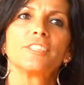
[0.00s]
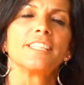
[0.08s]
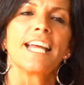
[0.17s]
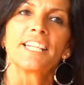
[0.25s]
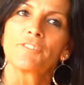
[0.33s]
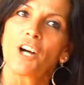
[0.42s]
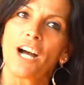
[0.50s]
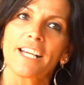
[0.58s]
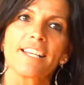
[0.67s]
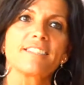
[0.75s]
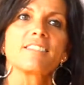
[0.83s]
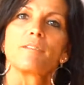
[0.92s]
to the end of
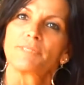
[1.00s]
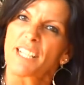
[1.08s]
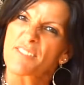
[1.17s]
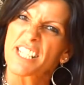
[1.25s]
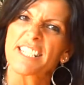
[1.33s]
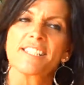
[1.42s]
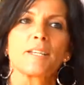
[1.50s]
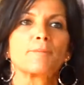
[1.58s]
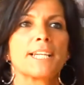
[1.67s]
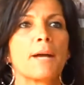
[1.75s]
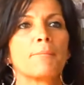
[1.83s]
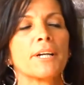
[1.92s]
August, sometimes into
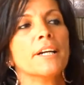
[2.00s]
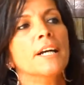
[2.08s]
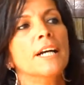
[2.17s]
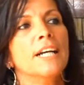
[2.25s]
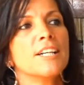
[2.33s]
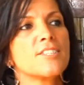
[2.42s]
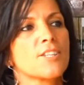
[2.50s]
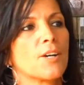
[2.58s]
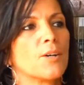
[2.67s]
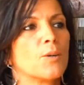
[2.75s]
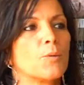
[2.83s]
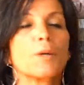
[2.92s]
September.
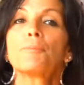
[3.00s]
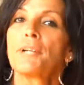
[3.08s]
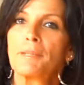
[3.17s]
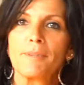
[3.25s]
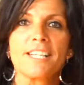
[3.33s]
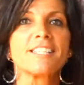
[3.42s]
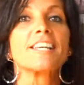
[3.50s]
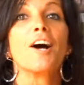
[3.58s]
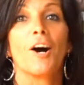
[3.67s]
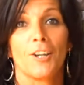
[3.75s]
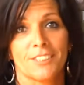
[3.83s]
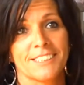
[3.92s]
So we're pretty busy
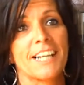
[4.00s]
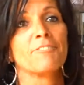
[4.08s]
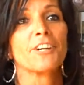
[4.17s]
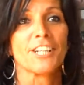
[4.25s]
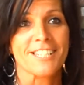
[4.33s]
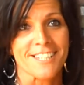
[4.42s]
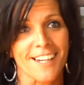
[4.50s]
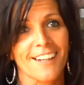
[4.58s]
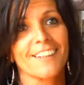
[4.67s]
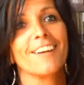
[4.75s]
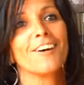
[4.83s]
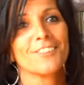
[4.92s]
all the time, very
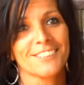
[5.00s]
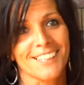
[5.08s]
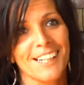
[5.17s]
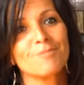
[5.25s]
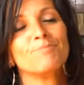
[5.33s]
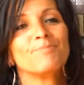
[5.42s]
steady all the time.